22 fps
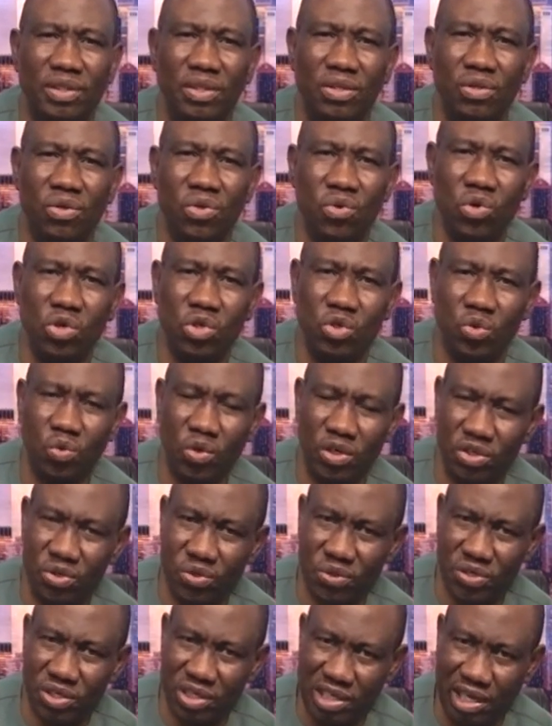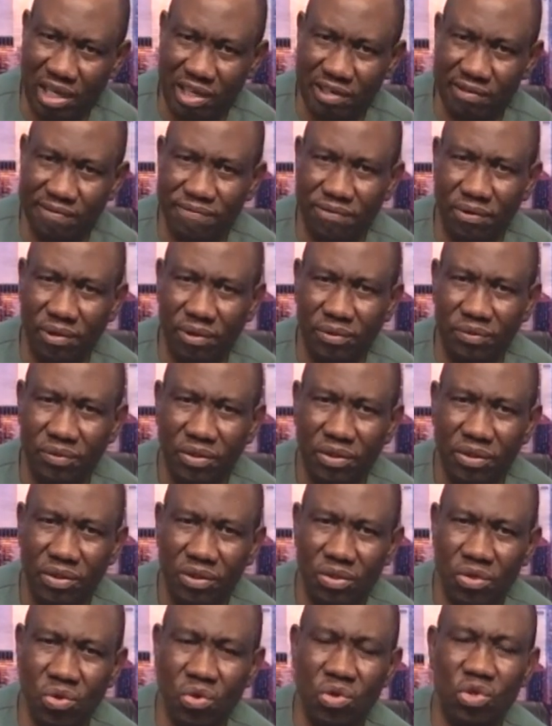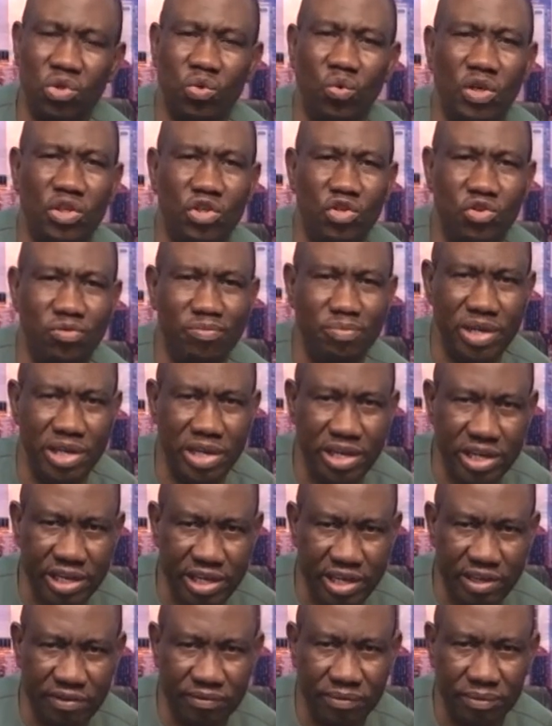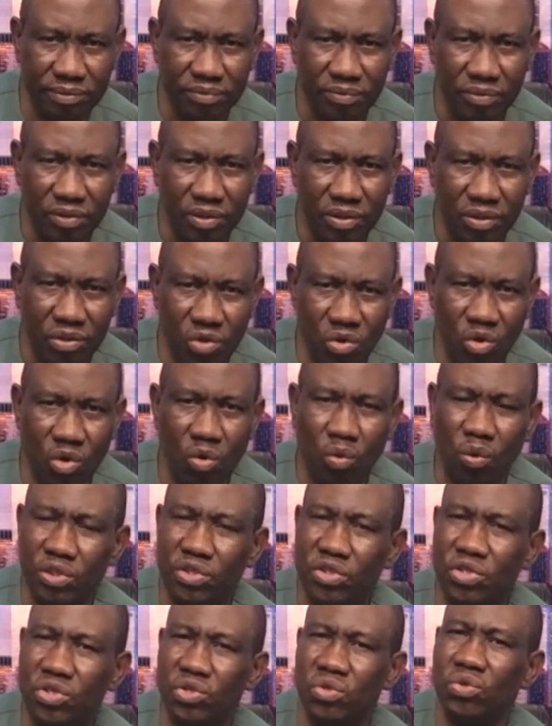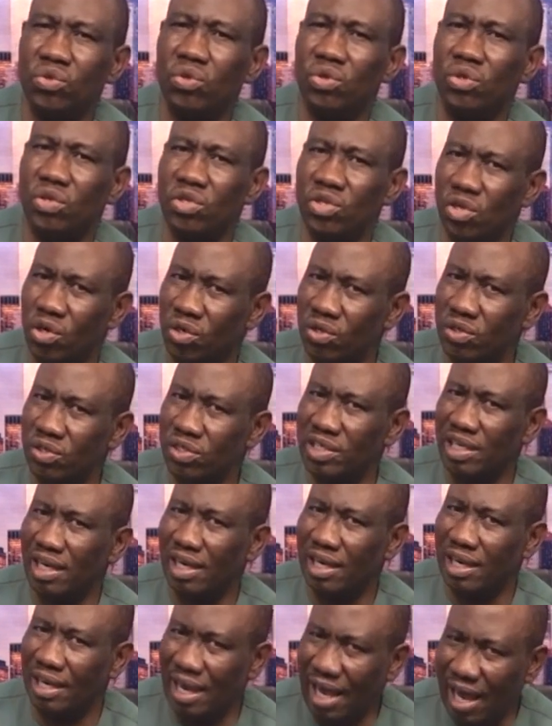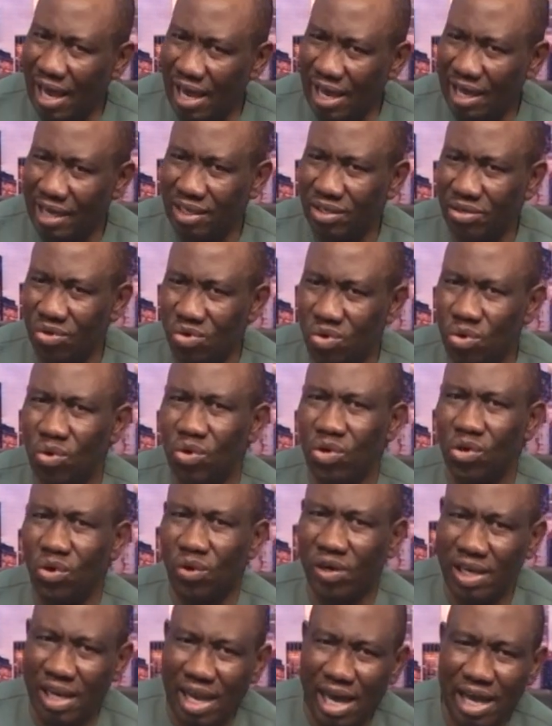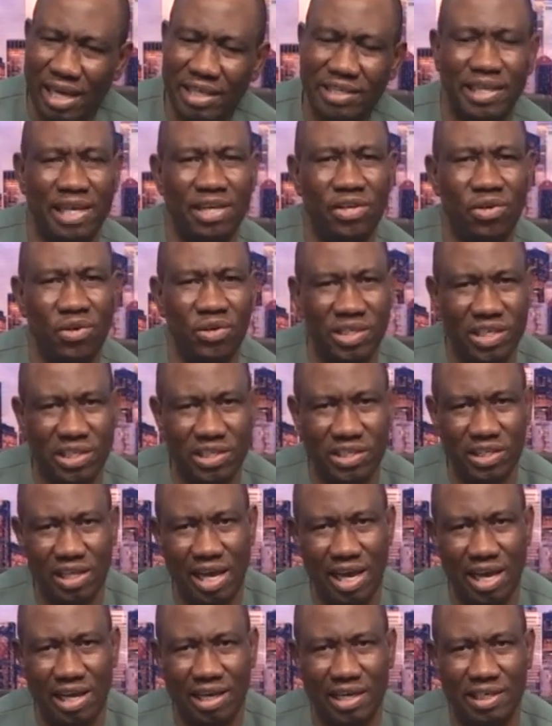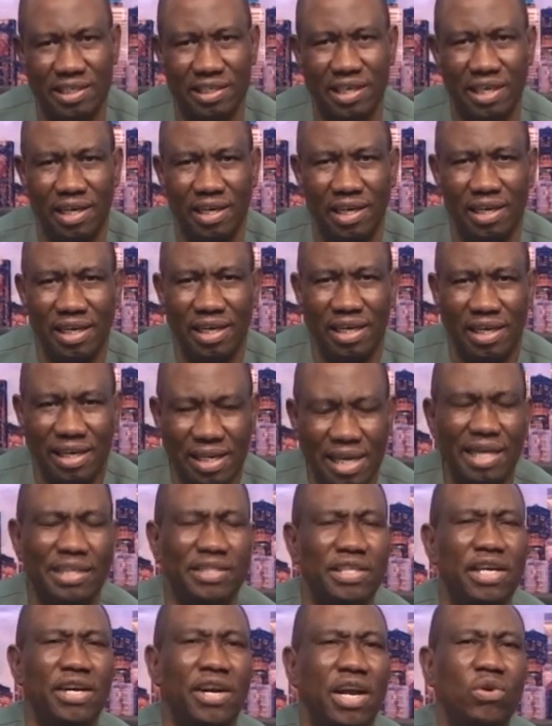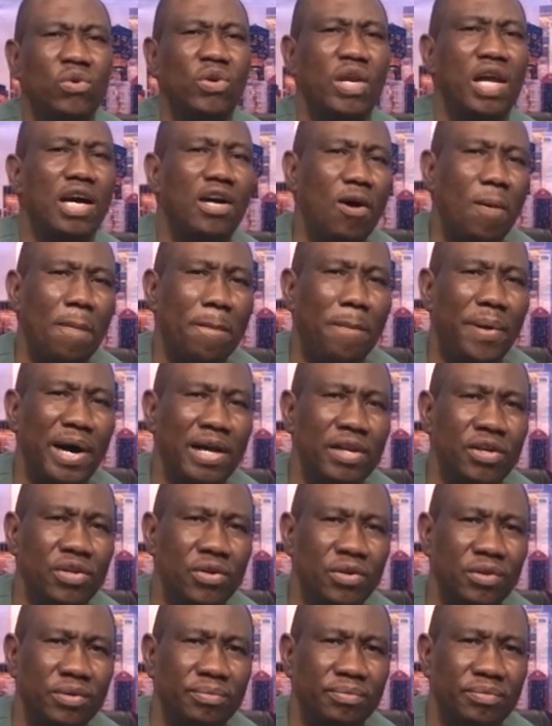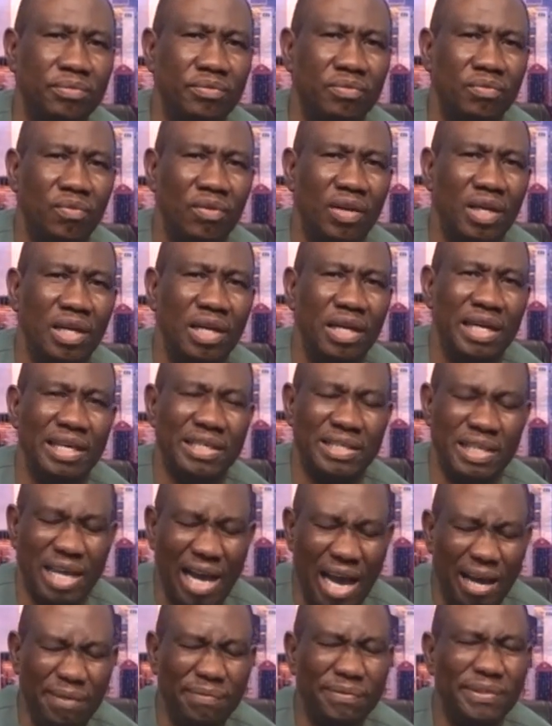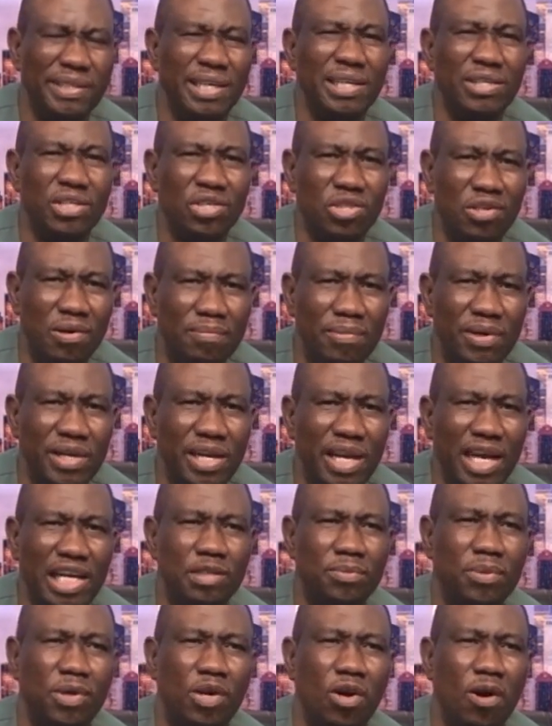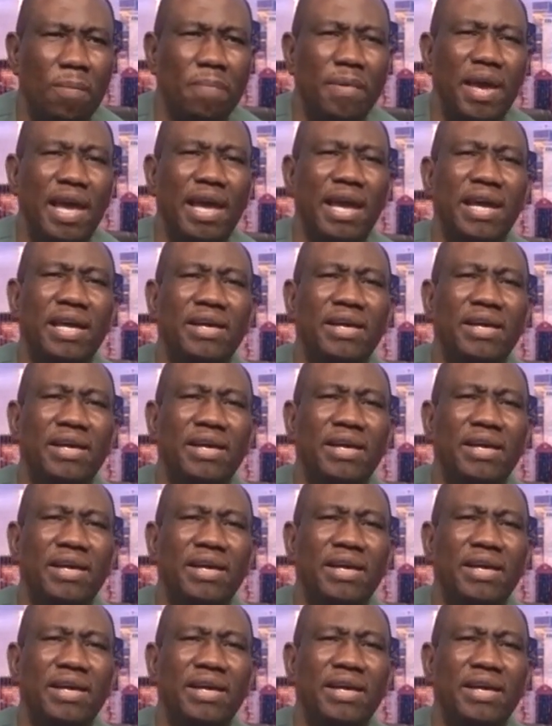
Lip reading: knows what you stand for, knows what you believe, know what you don't like, know your likes and your dislikes. That's a regular companion. It's after somebody has become a